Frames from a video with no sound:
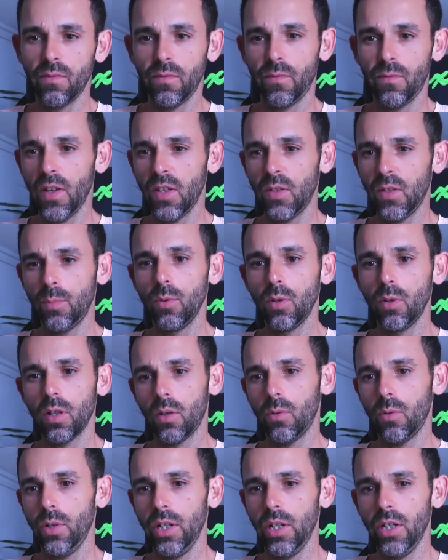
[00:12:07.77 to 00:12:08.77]
Facebook
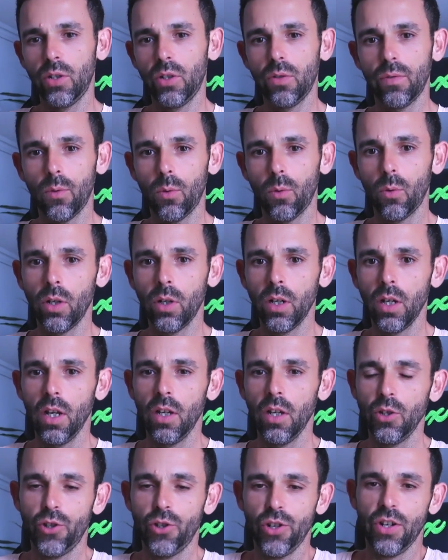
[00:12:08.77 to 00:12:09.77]
outreach for
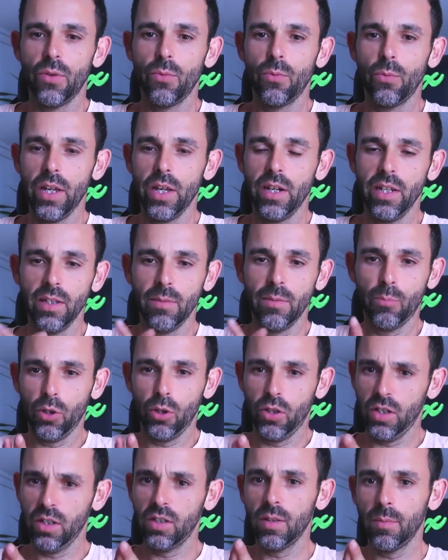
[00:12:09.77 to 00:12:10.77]
generating
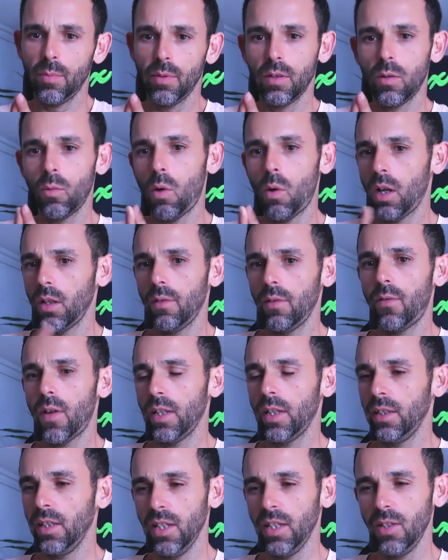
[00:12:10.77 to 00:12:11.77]
predictable, qualified
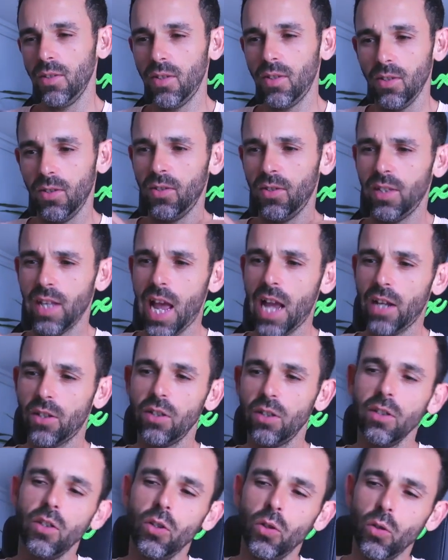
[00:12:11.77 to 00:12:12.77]
leads is
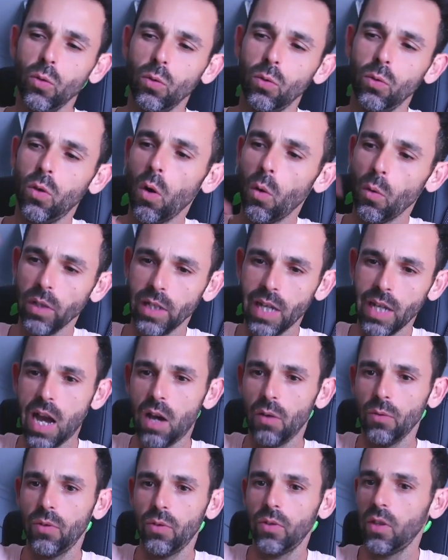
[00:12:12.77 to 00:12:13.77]
actually you going
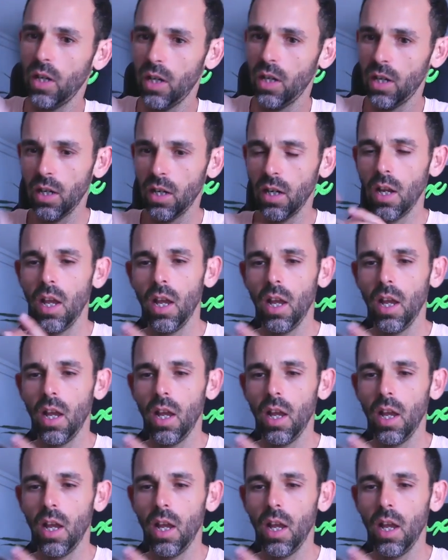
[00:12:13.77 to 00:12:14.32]
out there